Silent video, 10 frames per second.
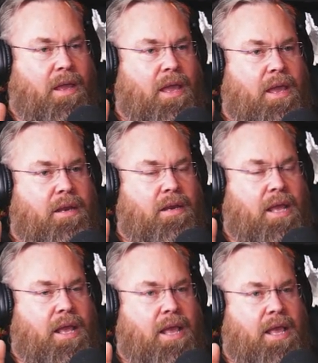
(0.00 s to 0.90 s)
Yeah.
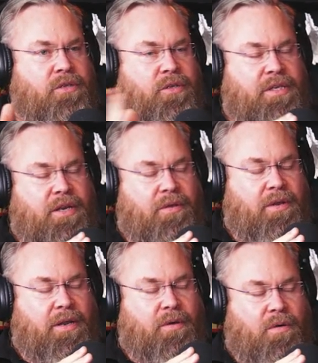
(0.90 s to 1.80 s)
And as you said
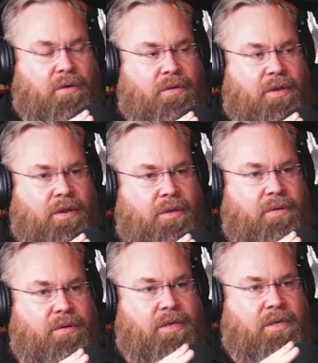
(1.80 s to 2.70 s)
earlier on,
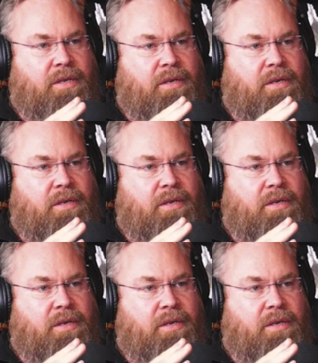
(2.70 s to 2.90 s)
you